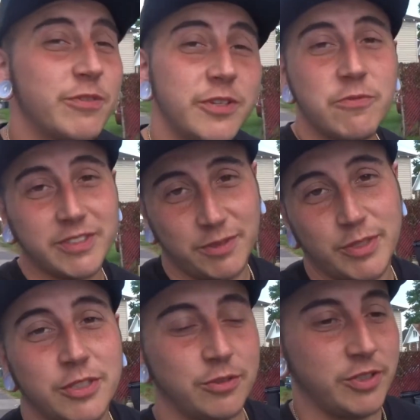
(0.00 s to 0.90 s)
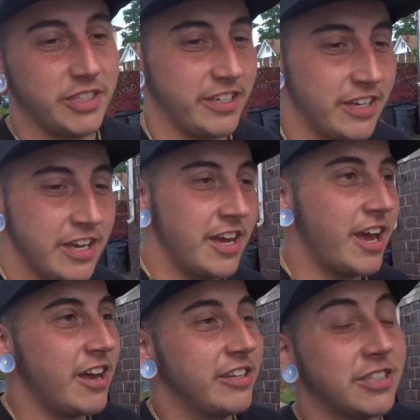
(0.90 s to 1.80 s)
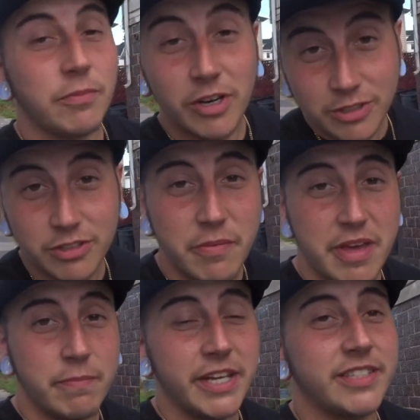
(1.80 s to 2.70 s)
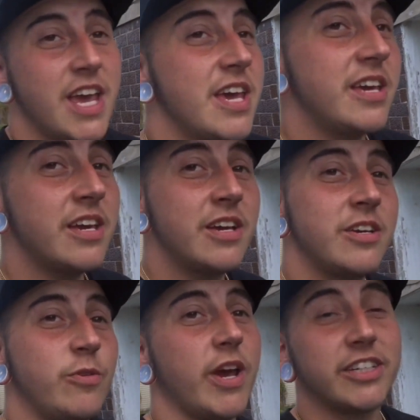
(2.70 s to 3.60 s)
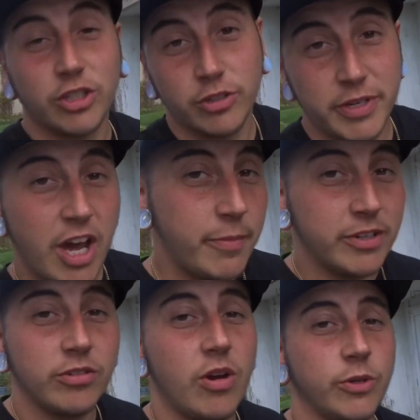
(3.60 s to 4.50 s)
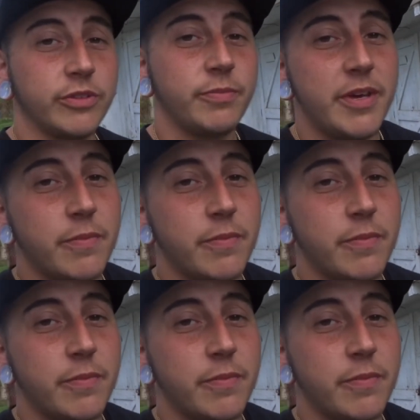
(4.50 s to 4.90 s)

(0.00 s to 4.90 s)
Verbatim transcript: really want some sushi. And tomorrow's going to be a big day. You guys are going to be coming along with me,